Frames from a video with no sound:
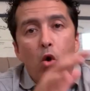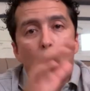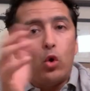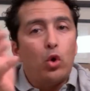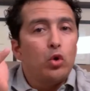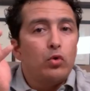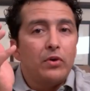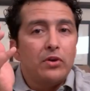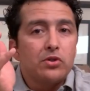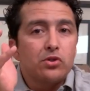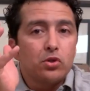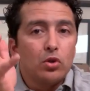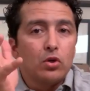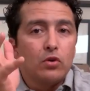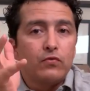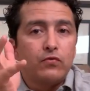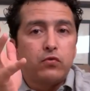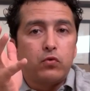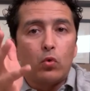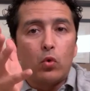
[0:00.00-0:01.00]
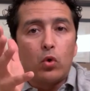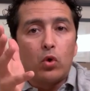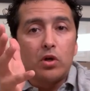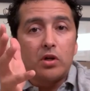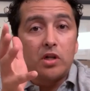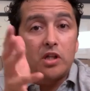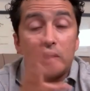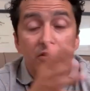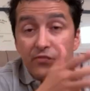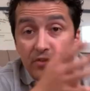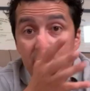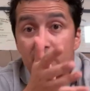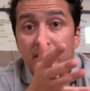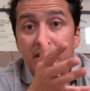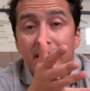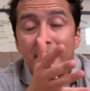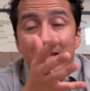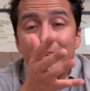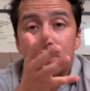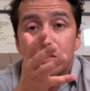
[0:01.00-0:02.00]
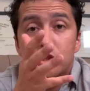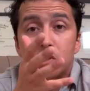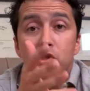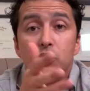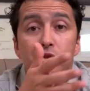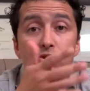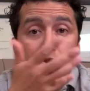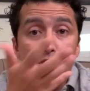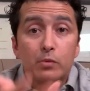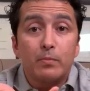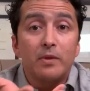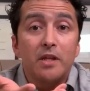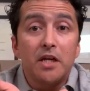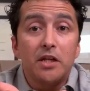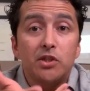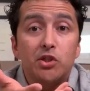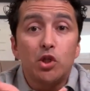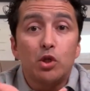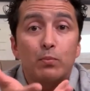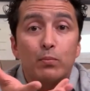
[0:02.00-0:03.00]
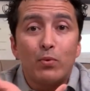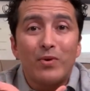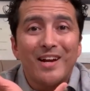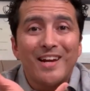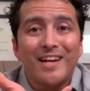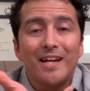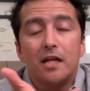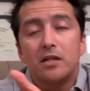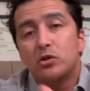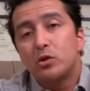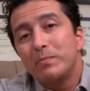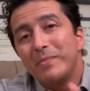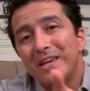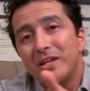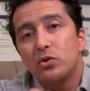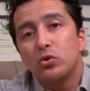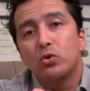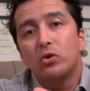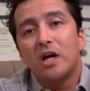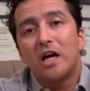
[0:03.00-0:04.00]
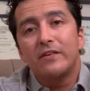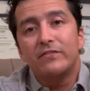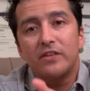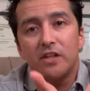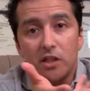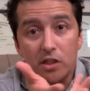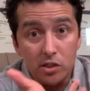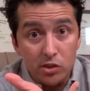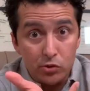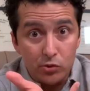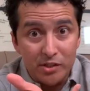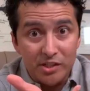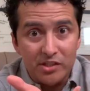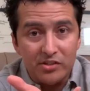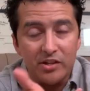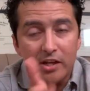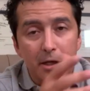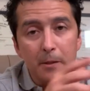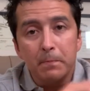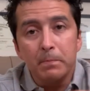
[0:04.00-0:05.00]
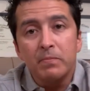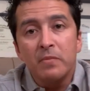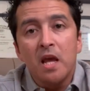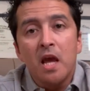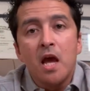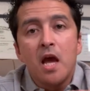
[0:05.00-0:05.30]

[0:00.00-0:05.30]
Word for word: Always look for different things to stimulate your brain and to make your life interesting.